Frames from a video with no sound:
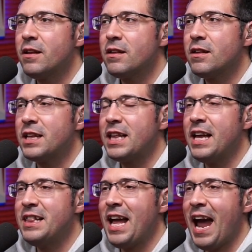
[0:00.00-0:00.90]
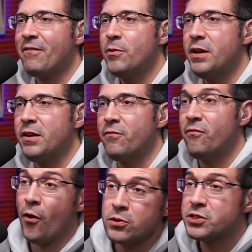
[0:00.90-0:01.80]
they have to be
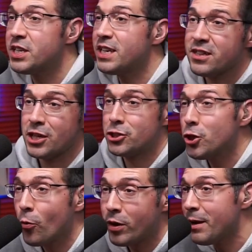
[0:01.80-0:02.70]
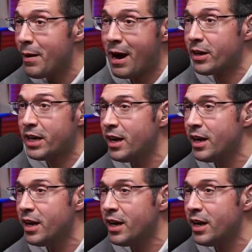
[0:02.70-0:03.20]
folksy and jokey about it.